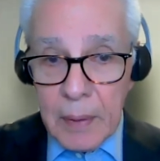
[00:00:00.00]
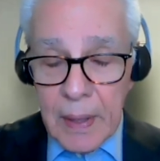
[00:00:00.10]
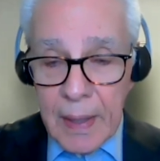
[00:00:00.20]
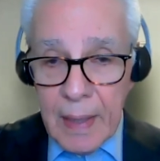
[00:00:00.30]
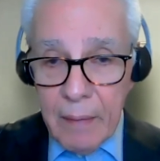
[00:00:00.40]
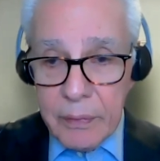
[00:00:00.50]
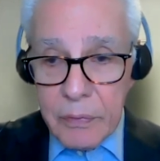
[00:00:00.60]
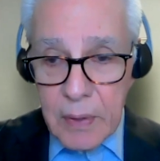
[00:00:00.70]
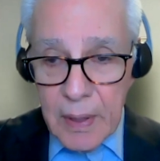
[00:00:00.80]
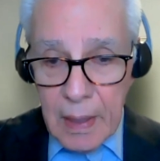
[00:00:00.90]
And I have to
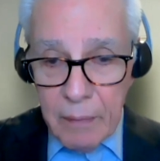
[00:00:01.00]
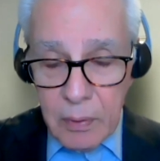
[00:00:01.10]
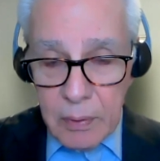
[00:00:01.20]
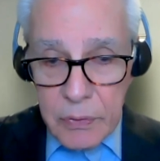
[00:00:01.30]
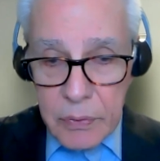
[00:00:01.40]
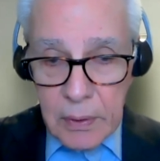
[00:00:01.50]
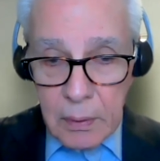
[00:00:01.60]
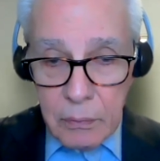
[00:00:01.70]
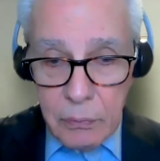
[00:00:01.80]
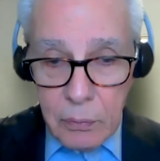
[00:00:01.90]
say, after
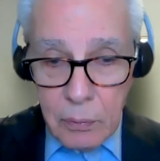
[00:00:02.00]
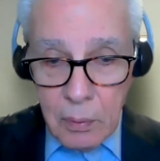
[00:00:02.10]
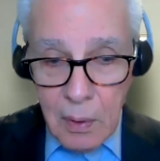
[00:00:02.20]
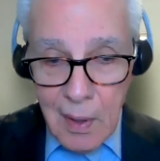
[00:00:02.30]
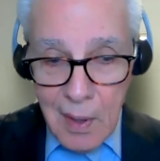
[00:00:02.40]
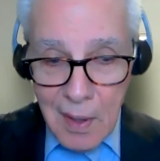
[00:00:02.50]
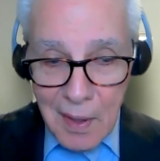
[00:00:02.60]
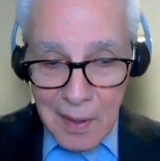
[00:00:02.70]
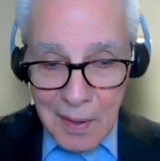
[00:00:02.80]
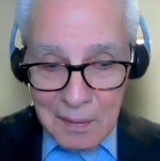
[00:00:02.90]
listening to
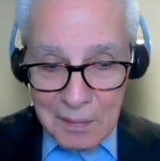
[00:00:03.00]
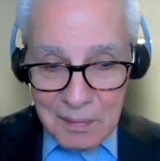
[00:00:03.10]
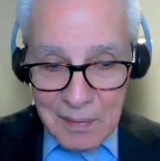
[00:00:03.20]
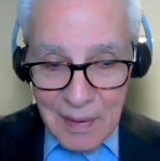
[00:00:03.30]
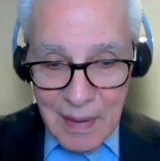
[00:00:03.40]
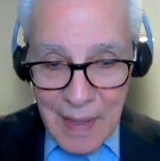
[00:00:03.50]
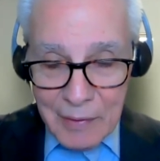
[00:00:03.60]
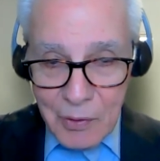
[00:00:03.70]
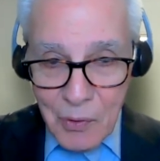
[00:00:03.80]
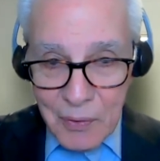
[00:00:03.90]

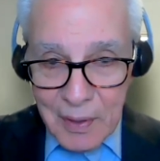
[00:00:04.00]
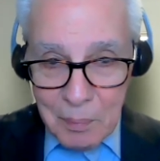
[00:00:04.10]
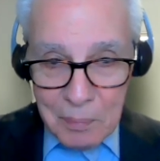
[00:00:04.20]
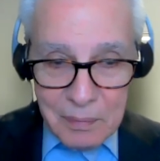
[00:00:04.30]
Antigoni